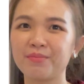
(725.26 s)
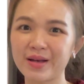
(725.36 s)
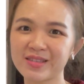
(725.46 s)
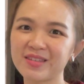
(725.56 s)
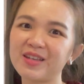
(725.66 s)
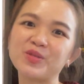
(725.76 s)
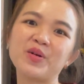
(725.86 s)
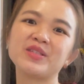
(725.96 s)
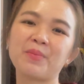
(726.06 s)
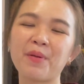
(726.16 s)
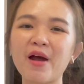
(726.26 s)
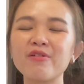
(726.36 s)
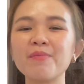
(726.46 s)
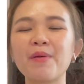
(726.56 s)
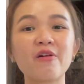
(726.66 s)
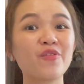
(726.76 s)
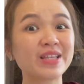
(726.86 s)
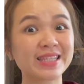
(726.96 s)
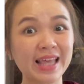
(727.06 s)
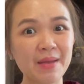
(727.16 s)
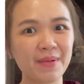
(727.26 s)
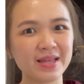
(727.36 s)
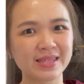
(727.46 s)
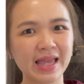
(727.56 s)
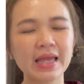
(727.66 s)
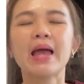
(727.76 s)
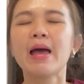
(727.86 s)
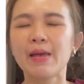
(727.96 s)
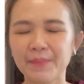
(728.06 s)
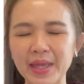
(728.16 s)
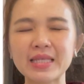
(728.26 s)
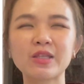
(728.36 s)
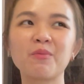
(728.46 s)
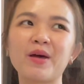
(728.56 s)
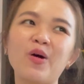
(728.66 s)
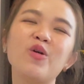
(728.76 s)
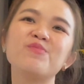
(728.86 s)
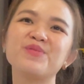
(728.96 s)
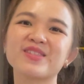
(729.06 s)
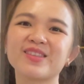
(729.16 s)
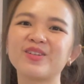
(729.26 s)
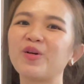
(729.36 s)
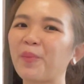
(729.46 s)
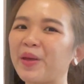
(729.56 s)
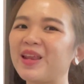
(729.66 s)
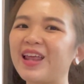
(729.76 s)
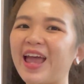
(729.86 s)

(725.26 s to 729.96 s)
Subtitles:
master as well as the parallel pathway side by side based on my own personal opinion.